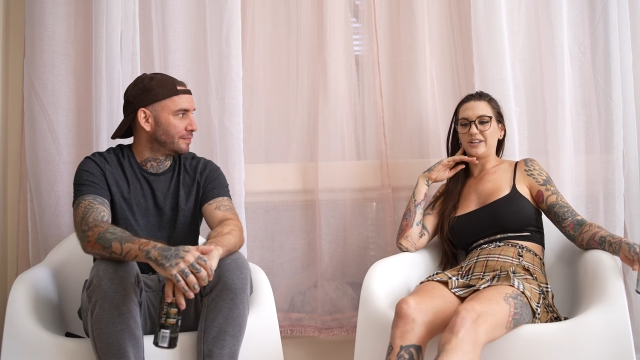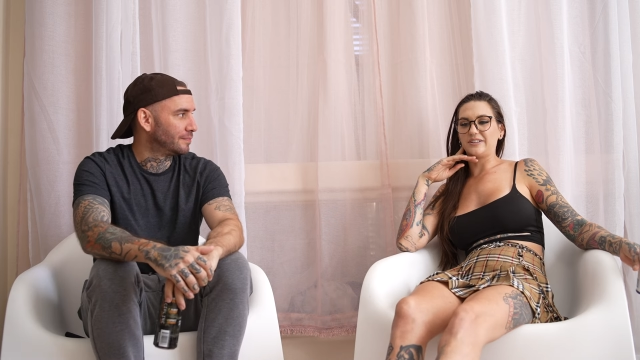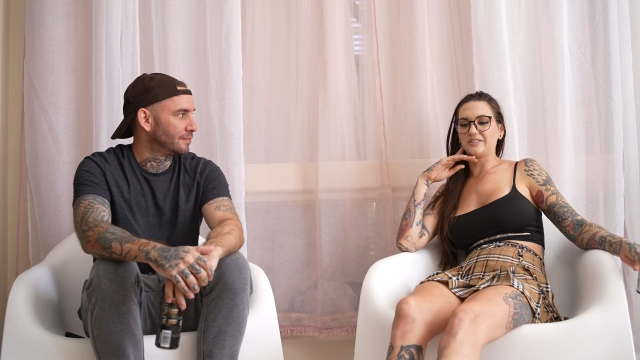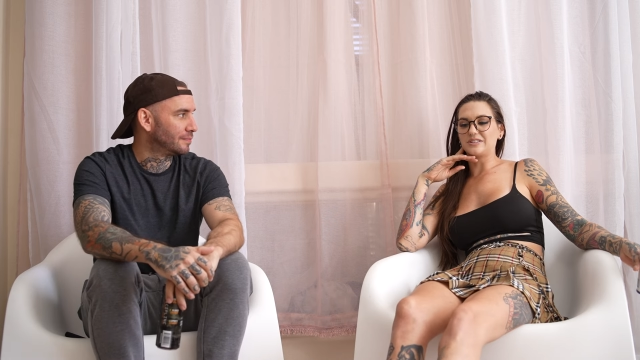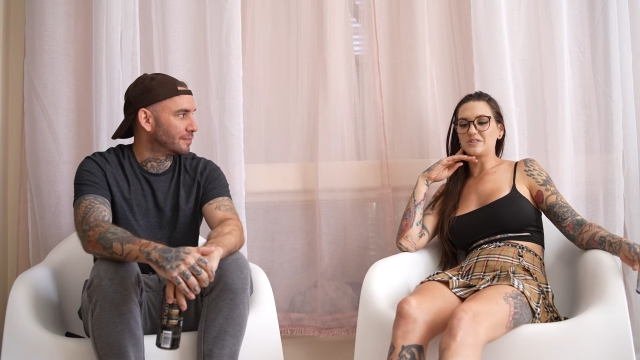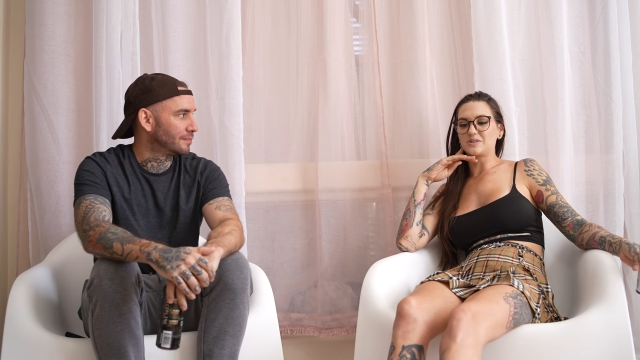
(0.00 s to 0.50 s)

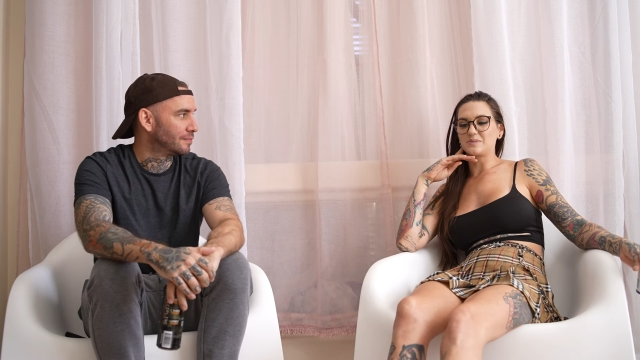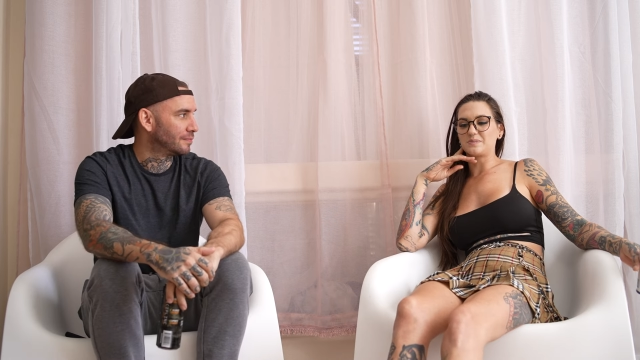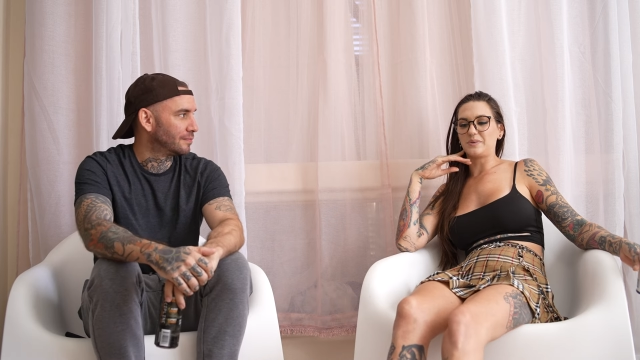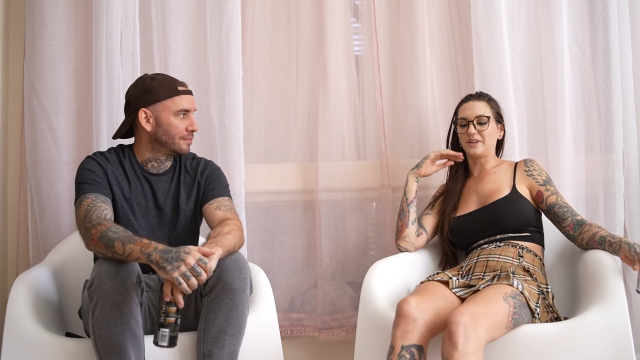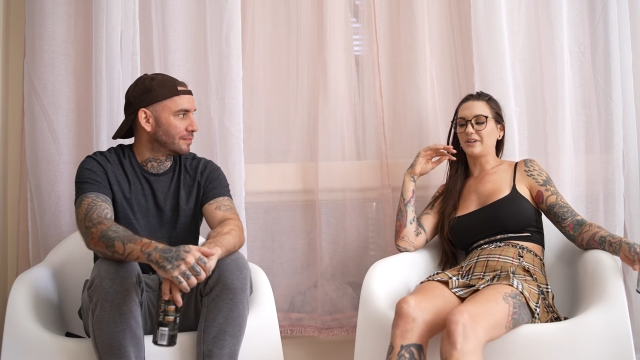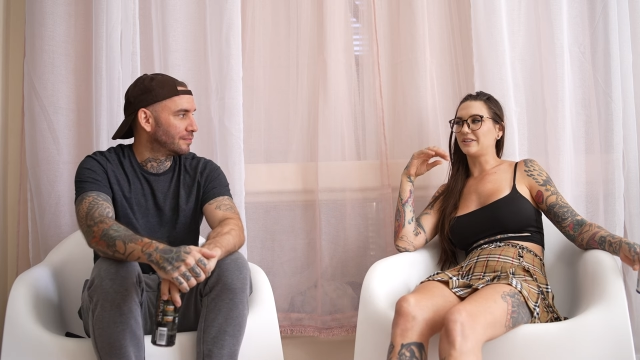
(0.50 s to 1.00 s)
Speaker 1: English
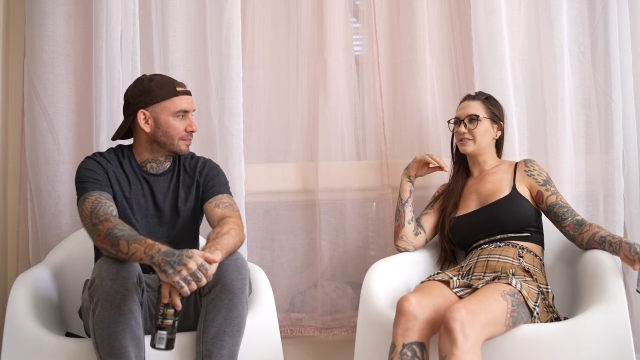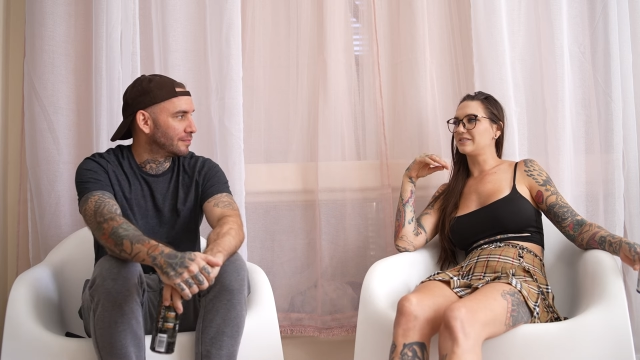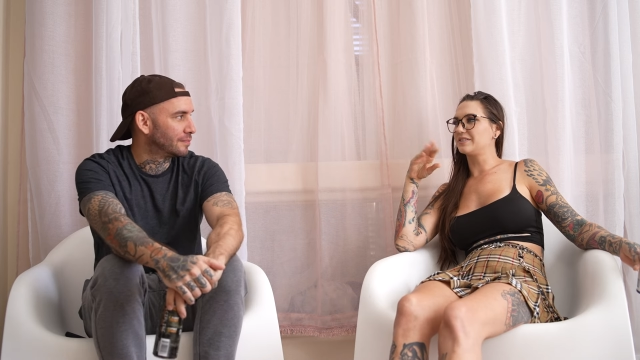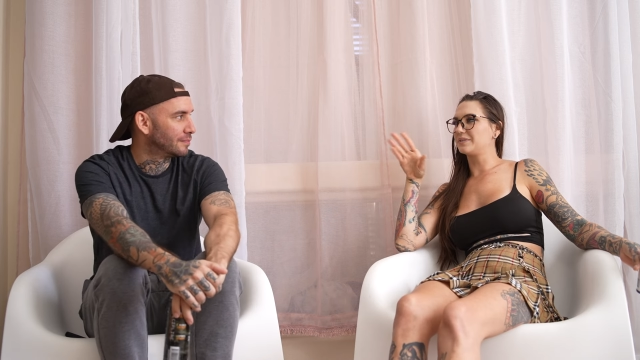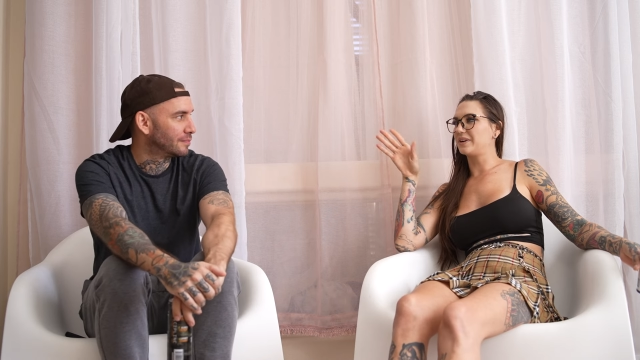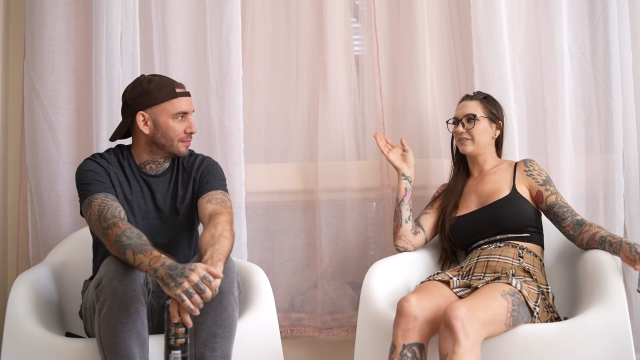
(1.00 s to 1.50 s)
speakers
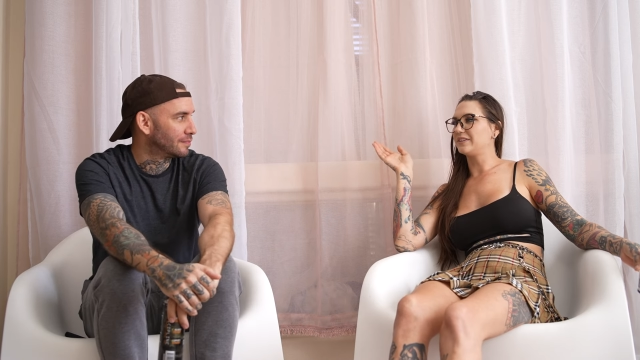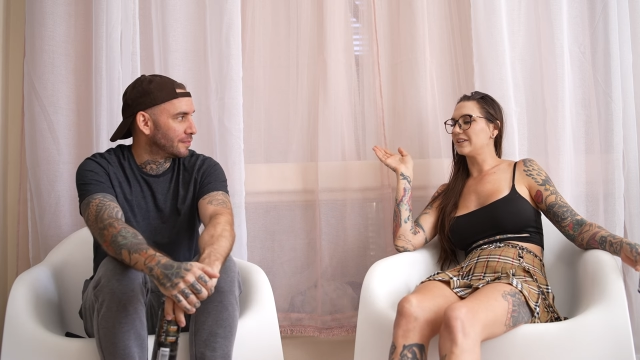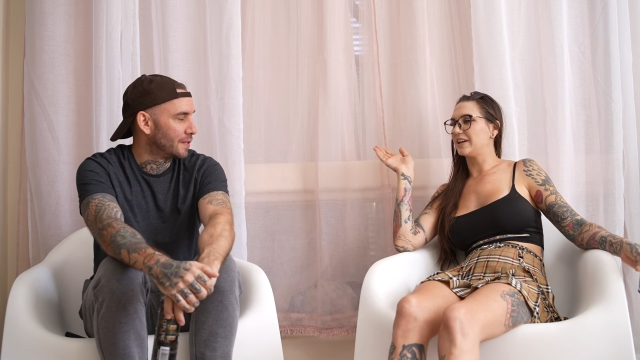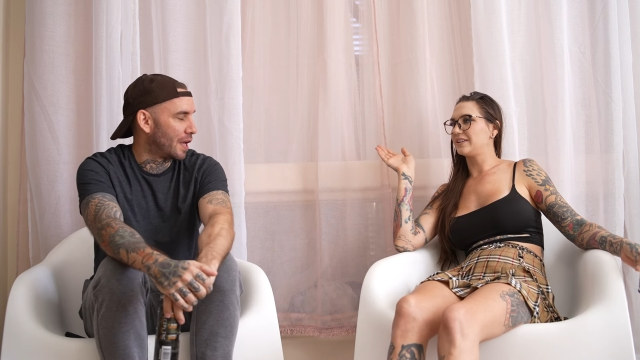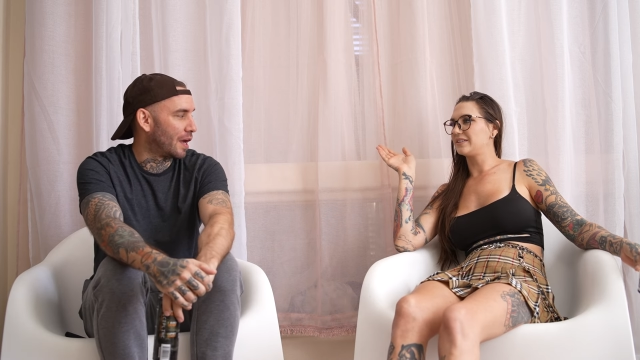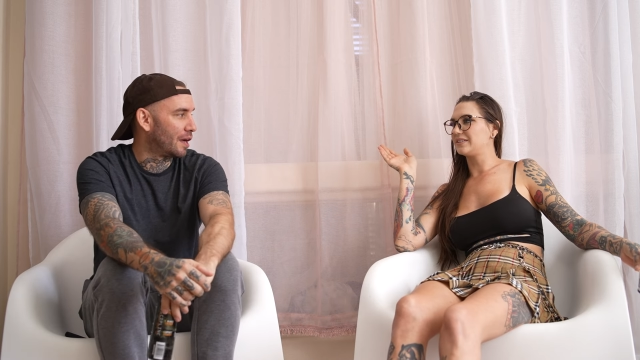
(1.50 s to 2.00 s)
or whatever. Like,
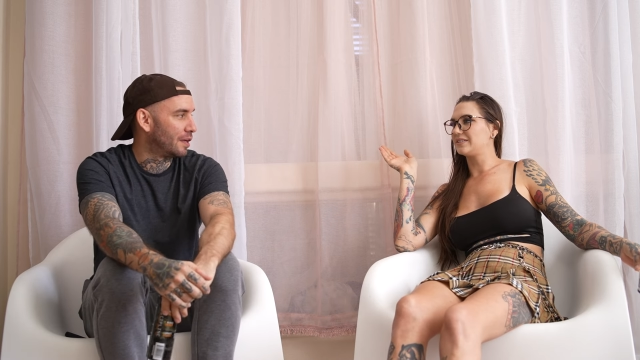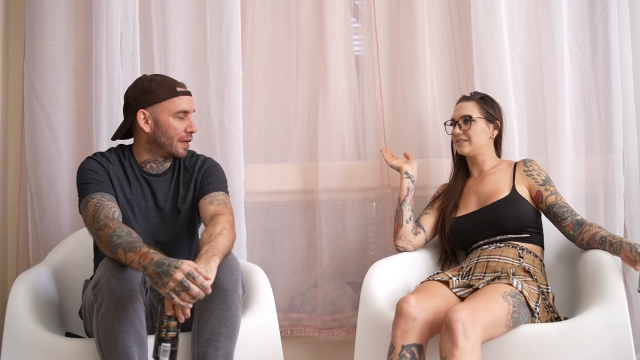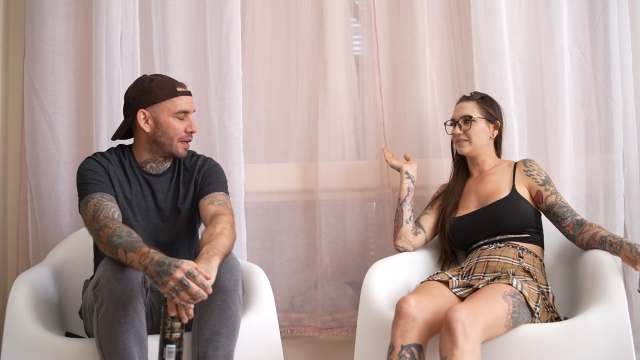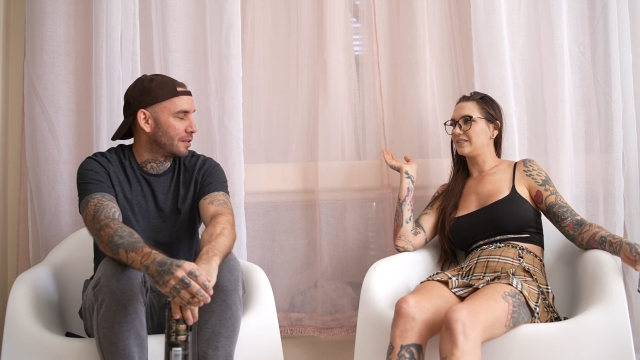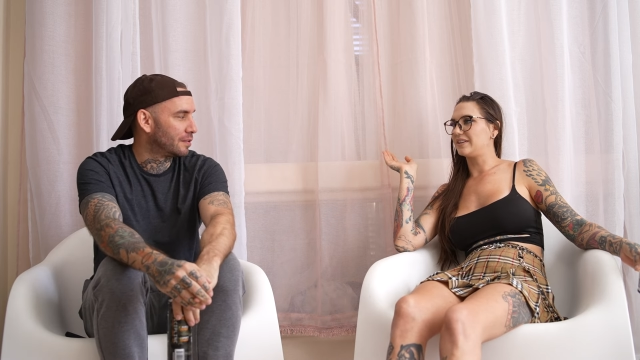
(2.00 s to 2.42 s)
yeah, yeah.